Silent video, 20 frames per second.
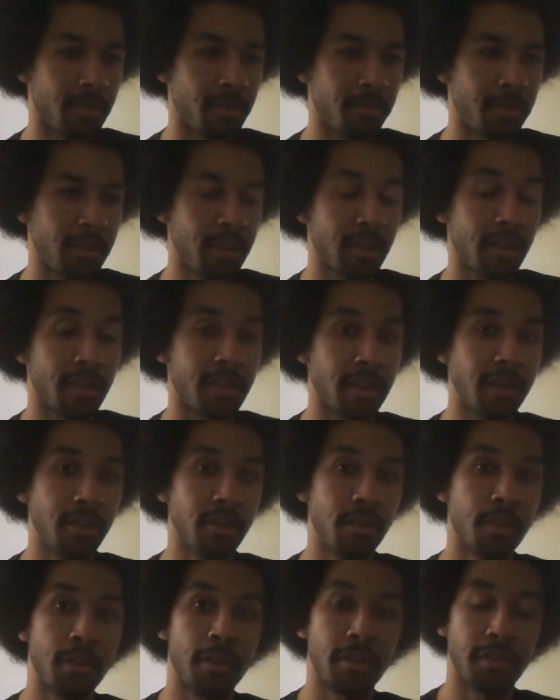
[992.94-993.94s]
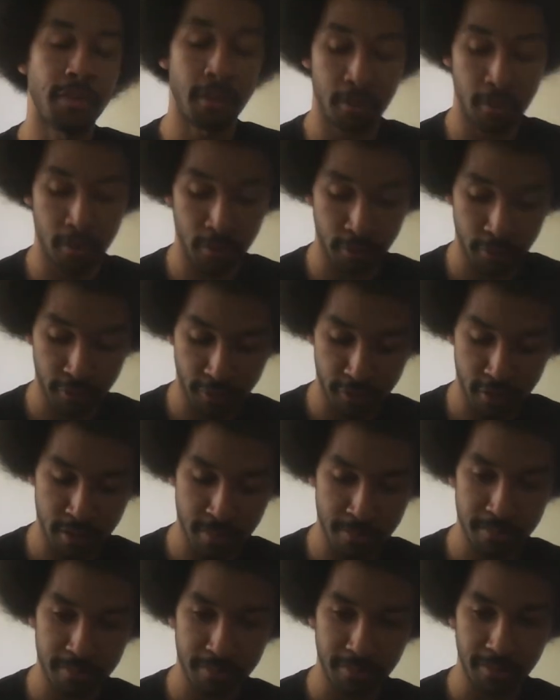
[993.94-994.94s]
Because I know that there are
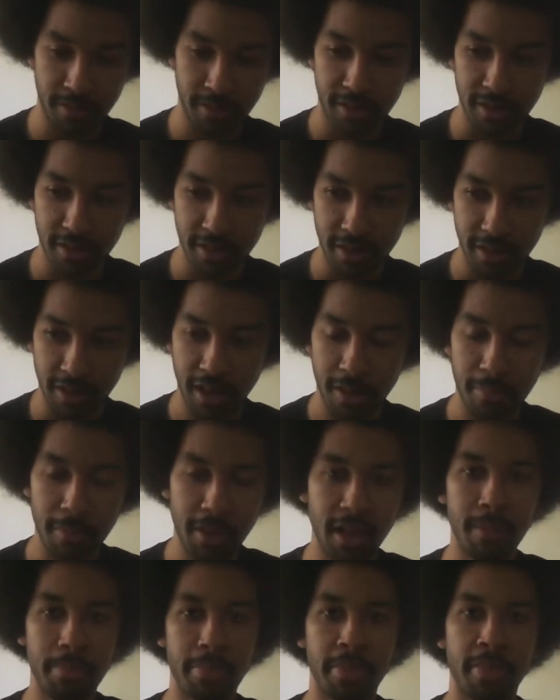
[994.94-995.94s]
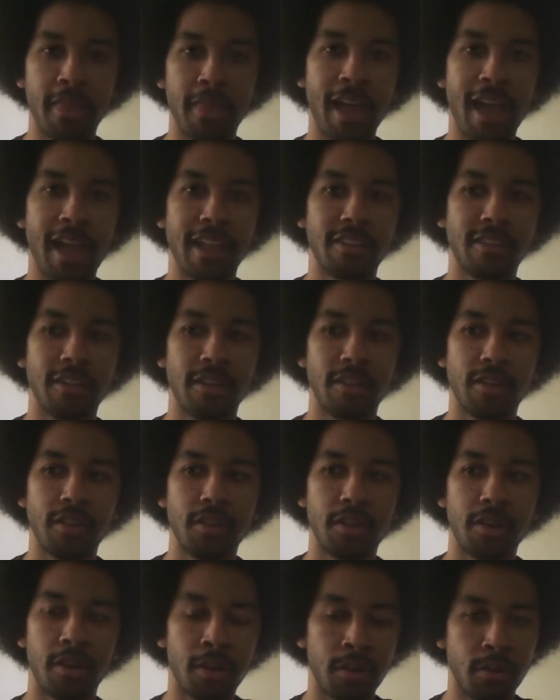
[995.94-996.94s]
some coming up that
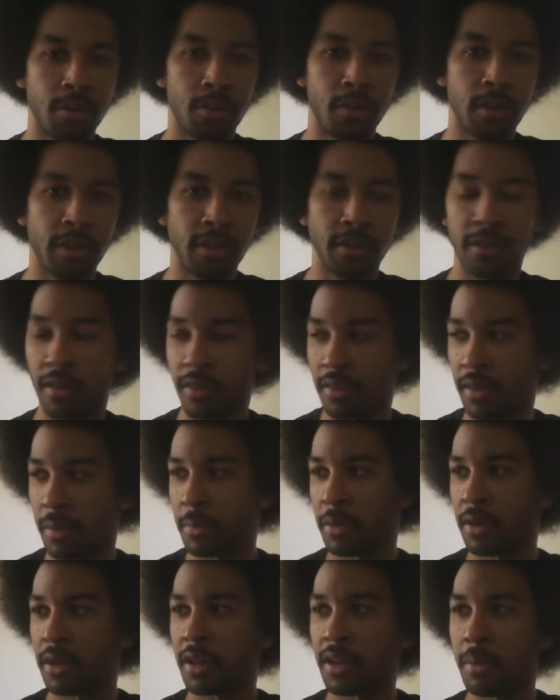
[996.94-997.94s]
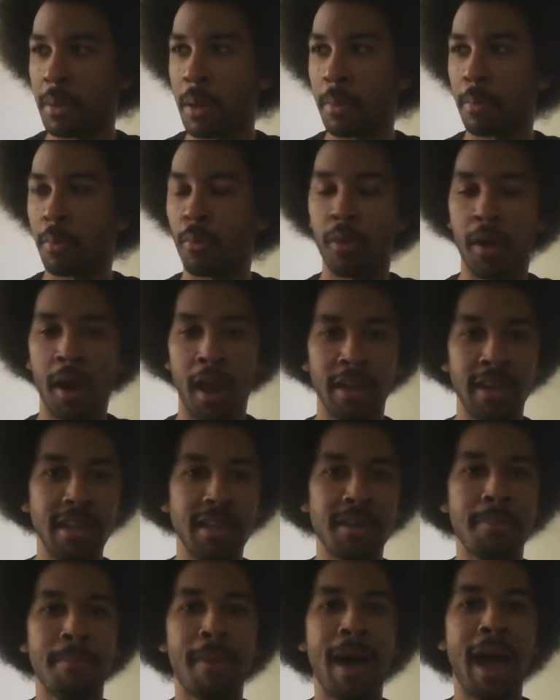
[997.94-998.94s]
are going, because I'm going to come up where I
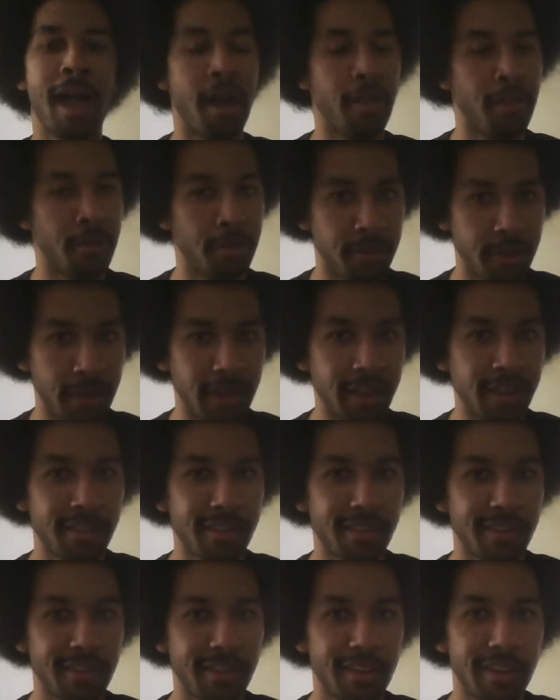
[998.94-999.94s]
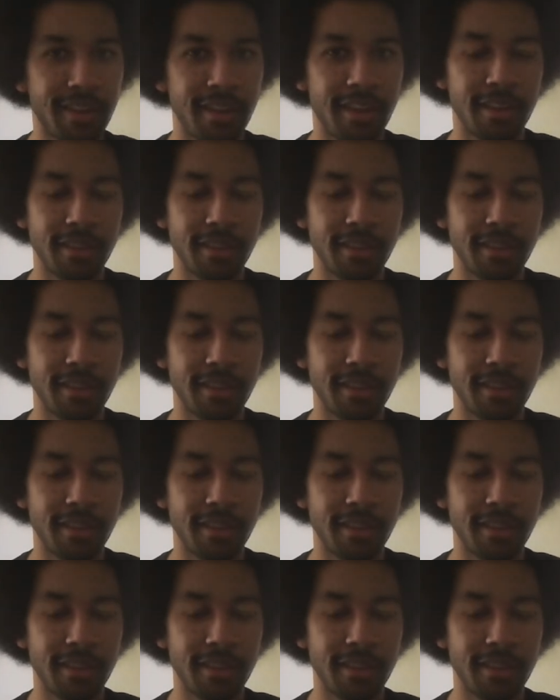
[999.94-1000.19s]
need to buy other things.